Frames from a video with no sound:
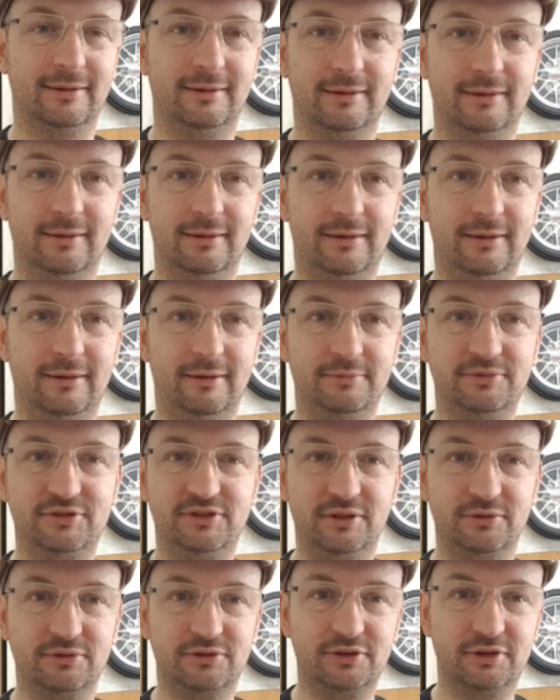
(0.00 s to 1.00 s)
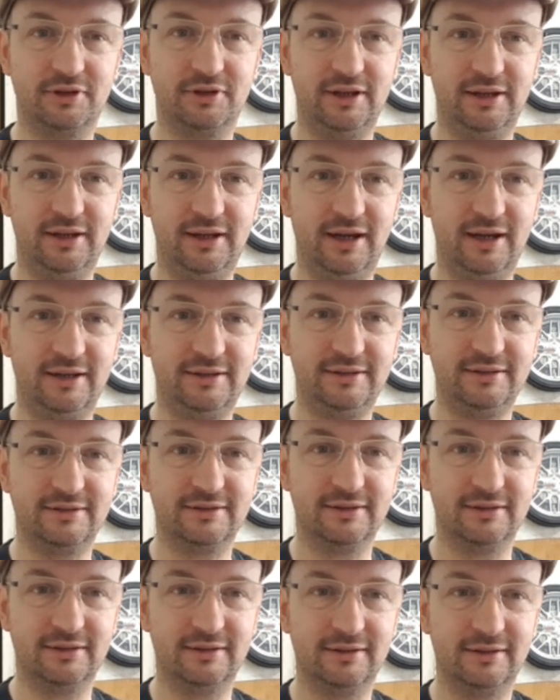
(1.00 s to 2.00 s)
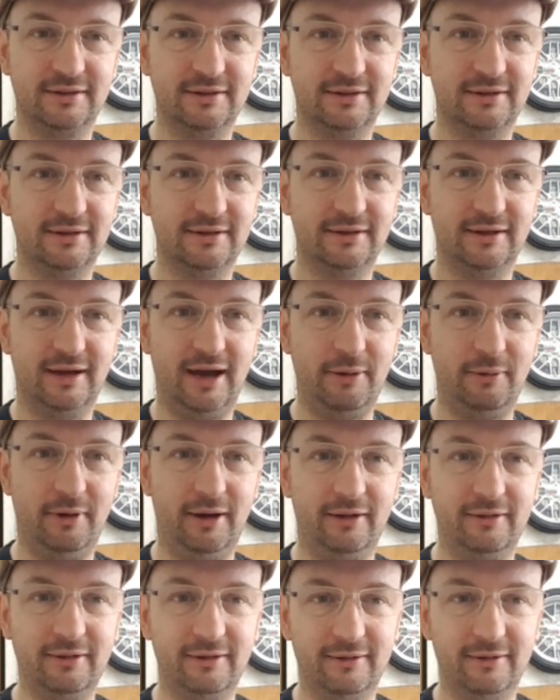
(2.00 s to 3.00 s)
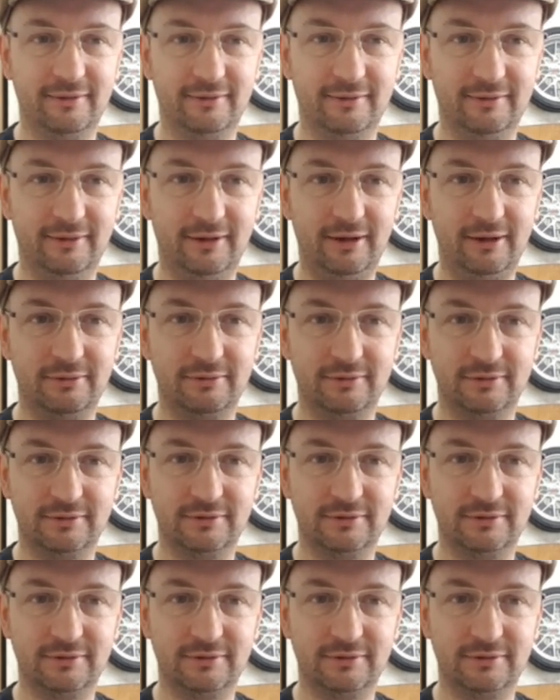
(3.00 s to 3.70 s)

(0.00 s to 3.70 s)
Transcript: I'm still stuck in the 80s. Oh well. Oh.